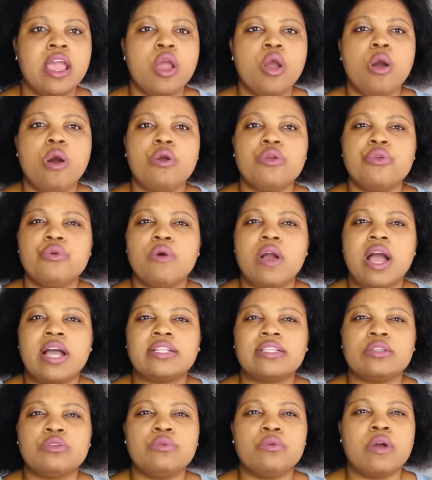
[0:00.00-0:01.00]
or you
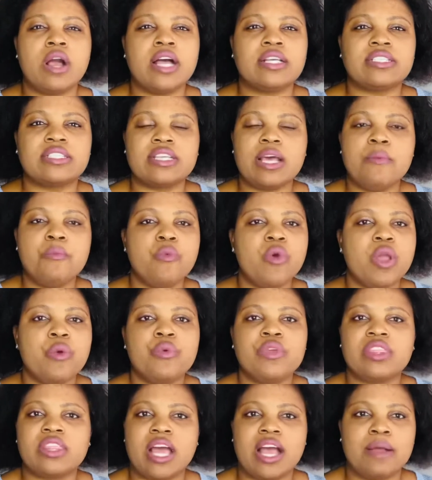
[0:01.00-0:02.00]
are somewhere
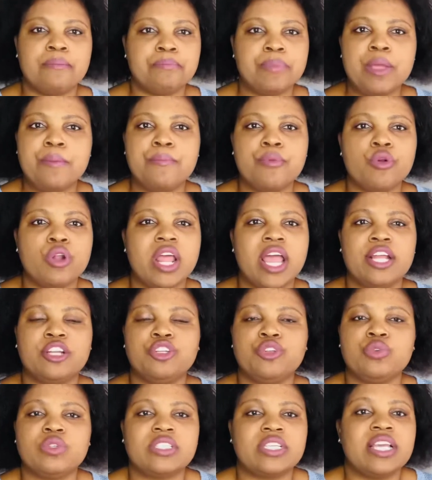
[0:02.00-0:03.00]
with people and
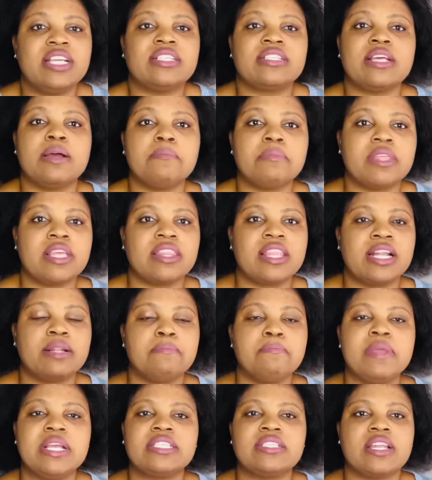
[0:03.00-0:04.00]
you say something that
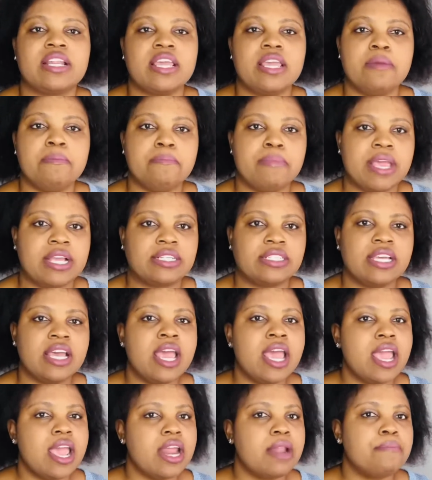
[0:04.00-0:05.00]
makes an impact
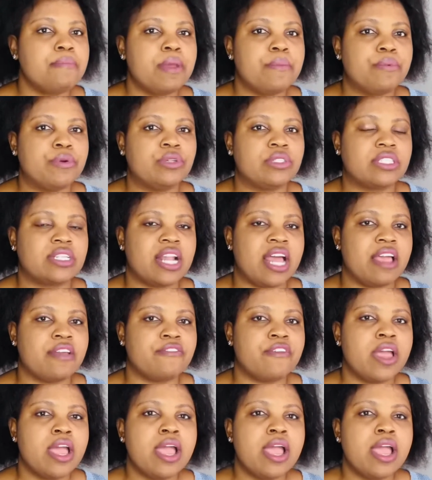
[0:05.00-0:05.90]
in people's life.